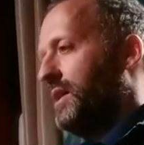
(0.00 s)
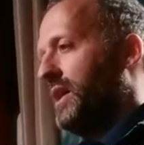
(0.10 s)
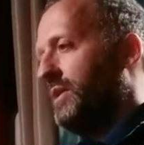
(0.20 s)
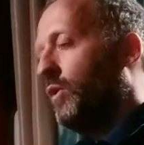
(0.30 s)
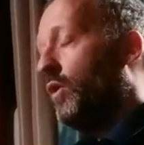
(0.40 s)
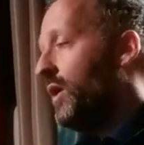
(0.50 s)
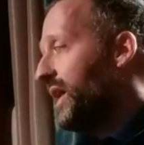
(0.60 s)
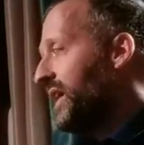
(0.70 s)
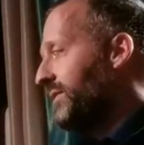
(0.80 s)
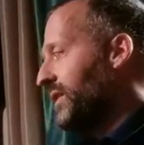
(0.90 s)
And, or
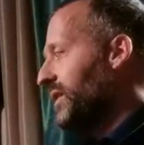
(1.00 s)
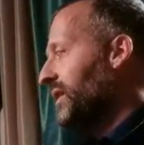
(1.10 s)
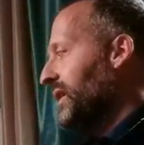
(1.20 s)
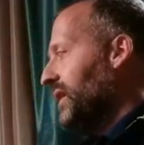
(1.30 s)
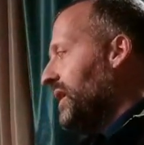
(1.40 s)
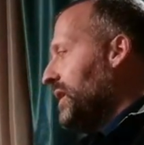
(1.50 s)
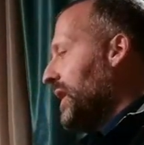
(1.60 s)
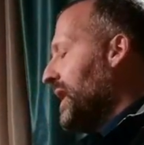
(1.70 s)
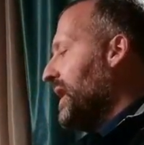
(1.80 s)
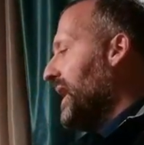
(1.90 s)
even
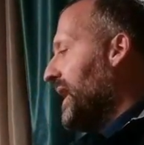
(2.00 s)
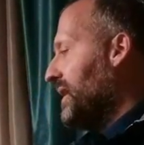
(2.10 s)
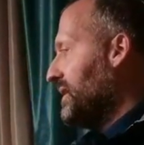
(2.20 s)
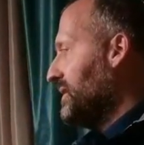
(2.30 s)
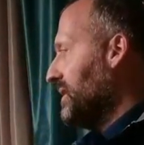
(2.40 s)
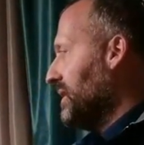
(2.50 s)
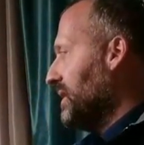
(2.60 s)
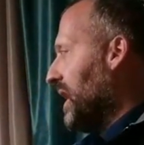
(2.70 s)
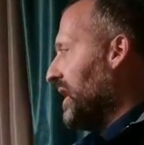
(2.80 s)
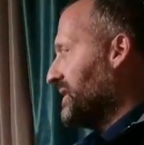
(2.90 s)
uh,
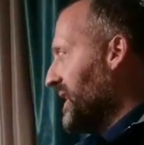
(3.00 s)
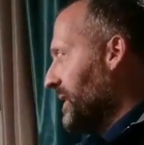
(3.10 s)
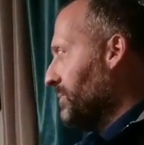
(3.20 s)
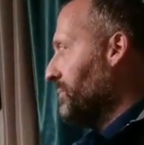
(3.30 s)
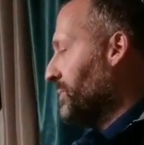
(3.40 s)
I'll take